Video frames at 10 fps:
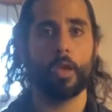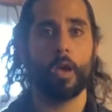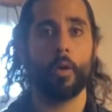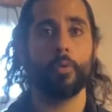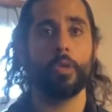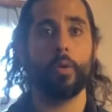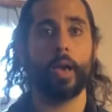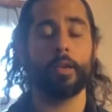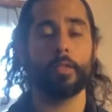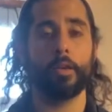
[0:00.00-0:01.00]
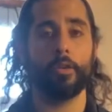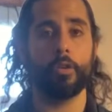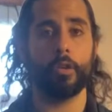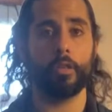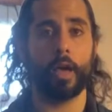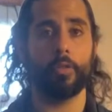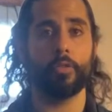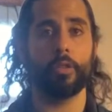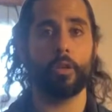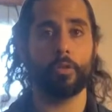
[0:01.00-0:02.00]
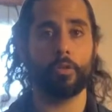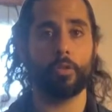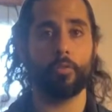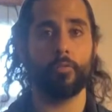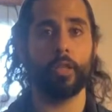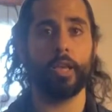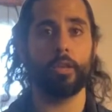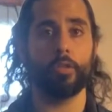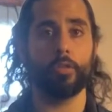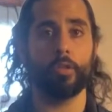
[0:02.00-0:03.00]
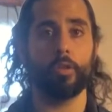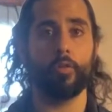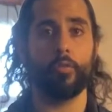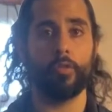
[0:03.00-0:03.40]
And when you exhale, you can allow the lungs to deflate so that you'll